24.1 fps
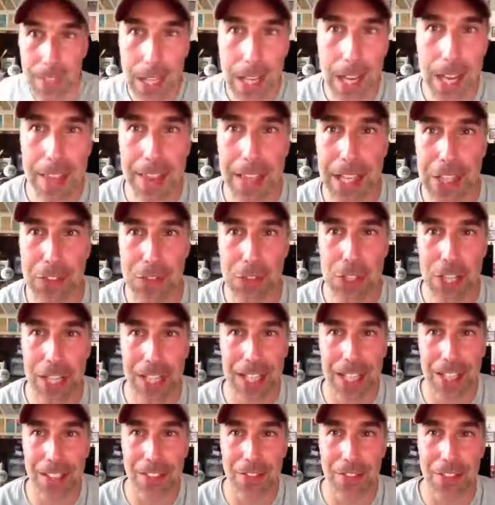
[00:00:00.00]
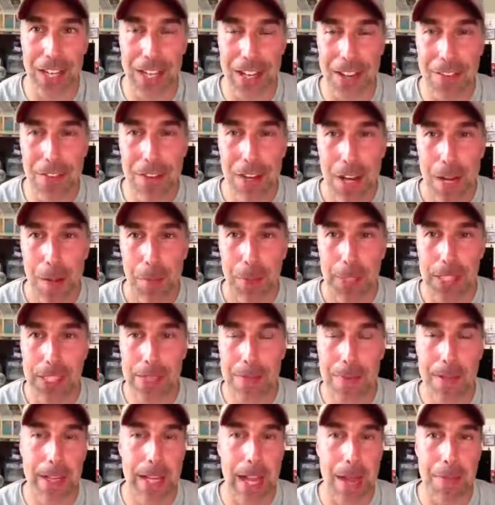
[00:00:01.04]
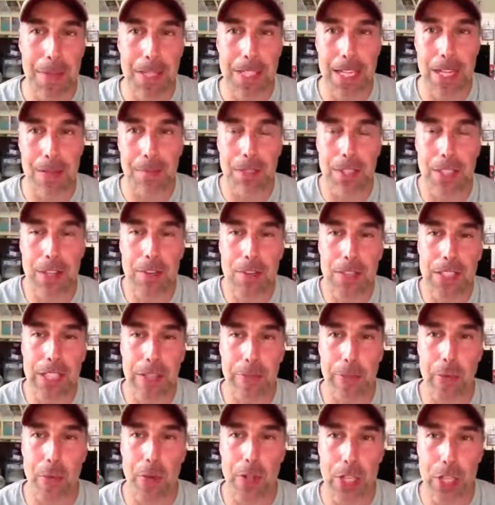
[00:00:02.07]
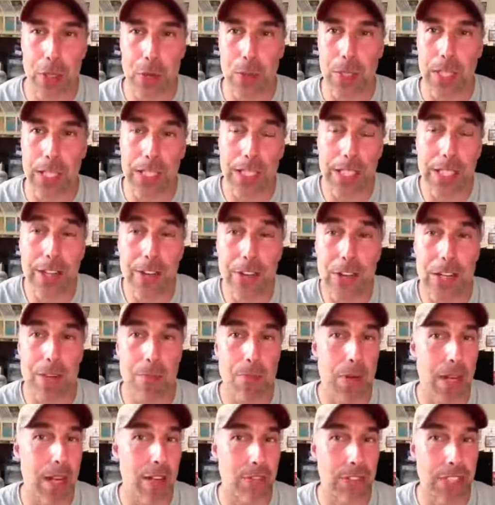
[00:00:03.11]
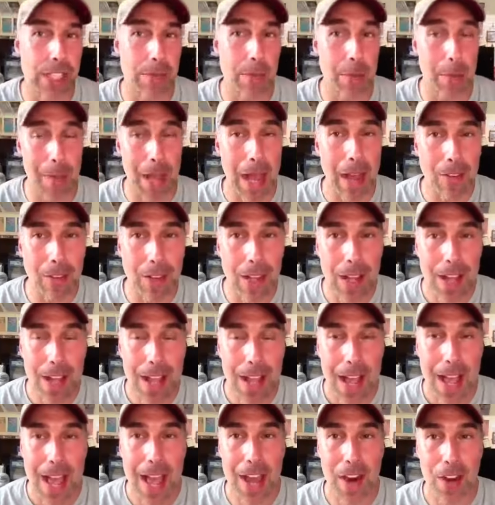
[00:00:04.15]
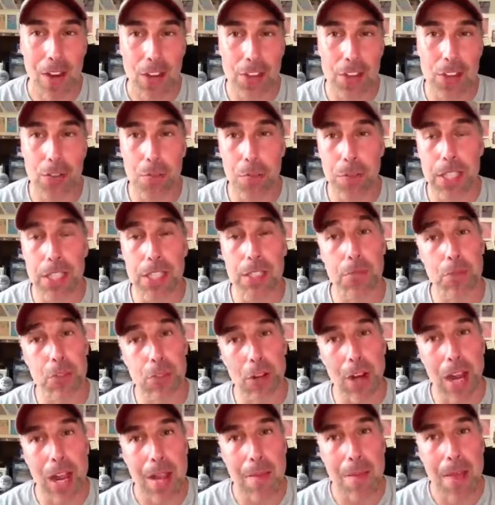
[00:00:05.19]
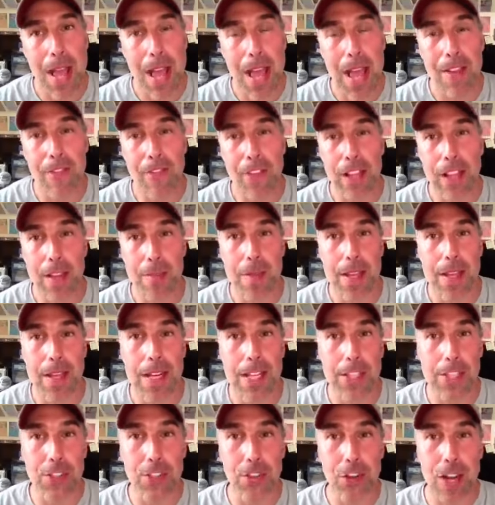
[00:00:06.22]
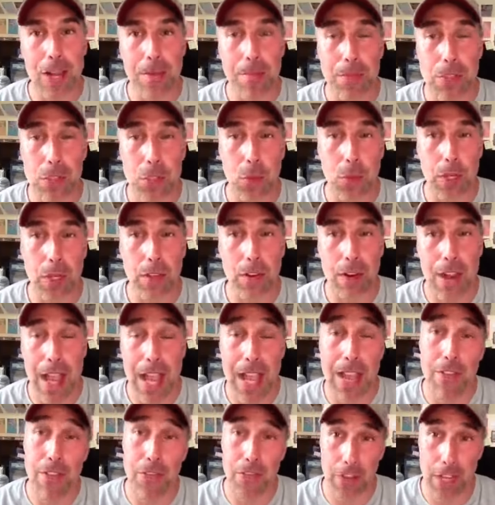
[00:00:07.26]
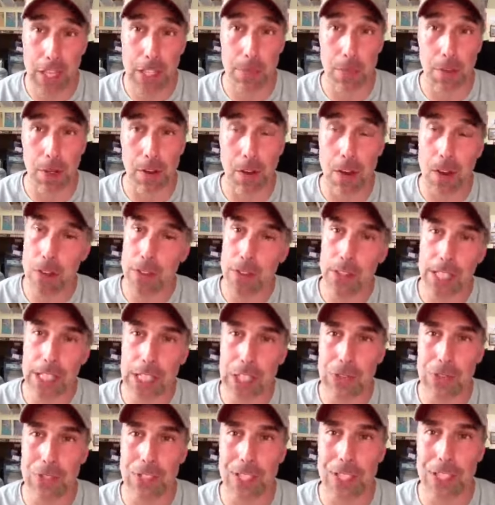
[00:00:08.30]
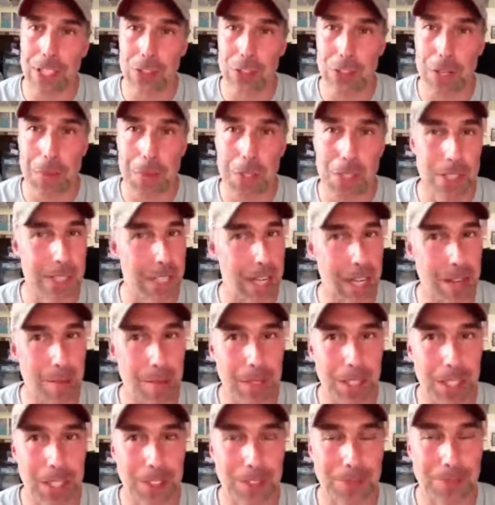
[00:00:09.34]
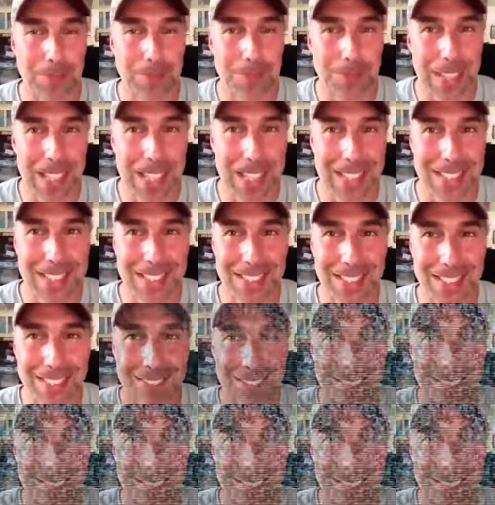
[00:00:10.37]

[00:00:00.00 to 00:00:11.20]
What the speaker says: Hey, thanks for checking out the video. Please leave me a comment down below and tell me what you would like to hear an improv tip about. And also, please subscribe and follow me on Instagram, Twitter, and Facebook. All the links are in the description down below. Thanks.